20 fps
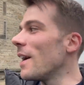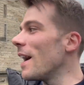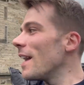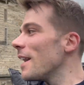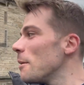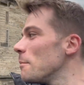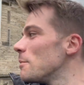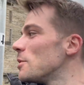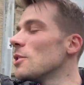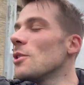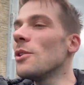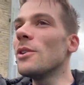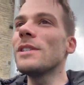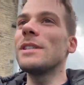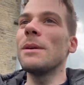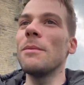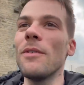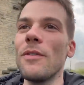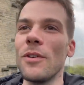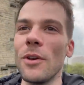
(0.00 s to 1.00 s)
and I'm sure
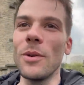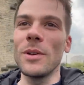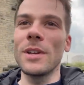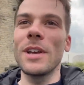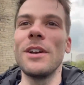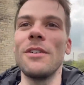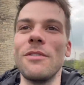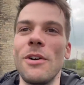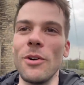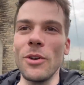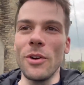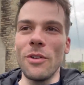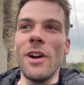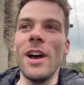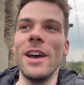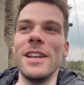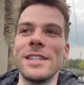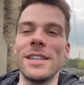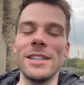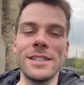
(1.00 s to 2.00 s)
some of you are gonna roll your
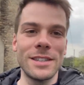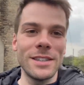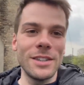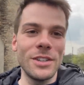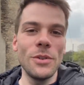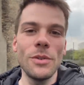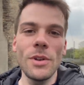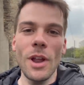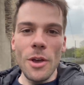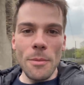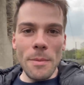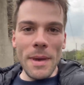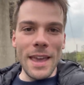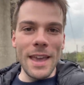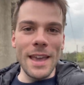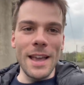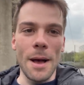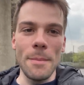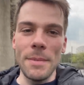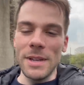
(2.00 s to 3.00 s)
eyes because you know
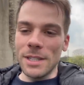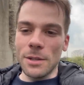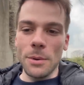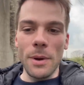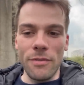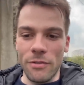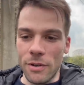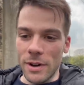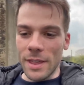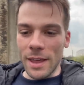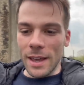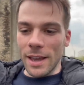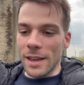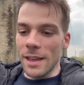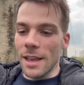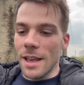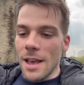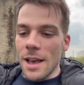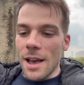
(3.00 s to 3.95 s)
me, I'm into everything.